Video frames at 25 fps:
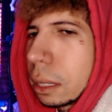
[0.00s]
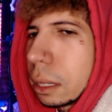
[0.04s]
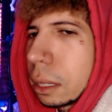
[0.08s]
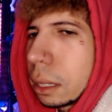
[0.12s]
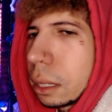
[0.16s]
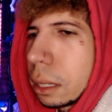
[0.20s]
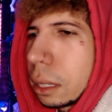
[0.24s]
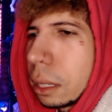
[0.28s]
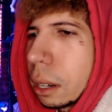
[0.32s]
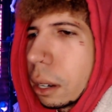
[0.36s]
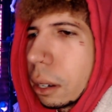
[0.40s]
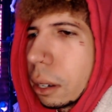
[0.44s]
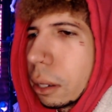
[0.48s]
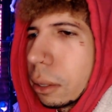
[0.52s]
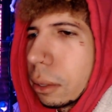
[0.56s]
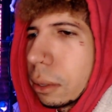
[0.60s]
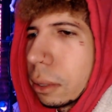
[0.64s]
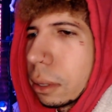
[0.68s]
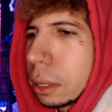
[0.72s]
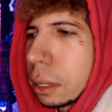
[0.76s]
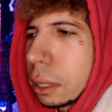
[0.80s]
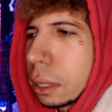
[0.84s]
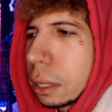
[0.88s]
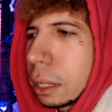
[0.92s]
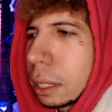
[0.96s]
Yo,
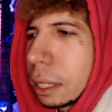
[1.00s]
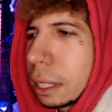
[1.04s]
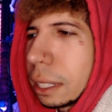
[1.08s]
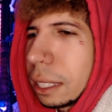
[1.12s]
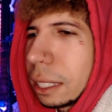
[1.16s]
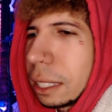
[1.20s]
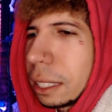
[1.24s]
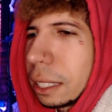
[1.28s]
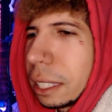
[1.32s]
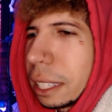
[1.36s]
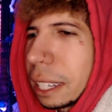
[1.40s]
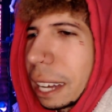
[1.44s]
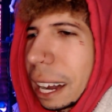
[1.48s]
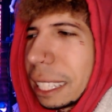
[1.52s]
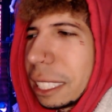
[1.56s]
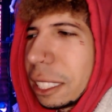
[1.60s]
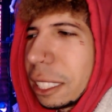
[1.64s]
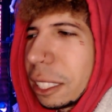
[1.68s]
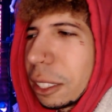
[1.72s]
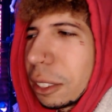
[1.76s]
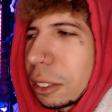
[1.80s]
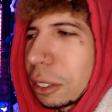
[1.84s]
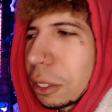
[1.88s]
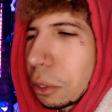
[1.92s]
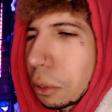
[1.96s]
did I
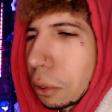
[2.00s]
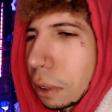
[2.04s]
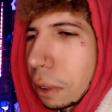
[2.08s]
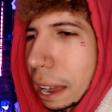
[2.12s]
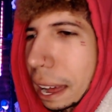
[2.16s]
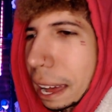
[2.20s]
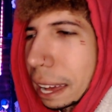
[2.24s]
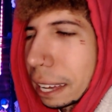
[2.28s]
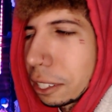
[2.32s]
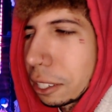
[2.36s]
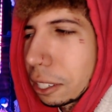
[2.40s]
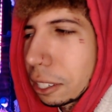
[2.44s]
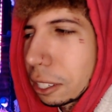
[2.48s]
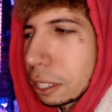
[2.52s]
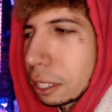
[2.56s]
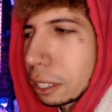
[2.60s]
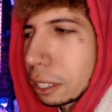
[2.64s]
just crash?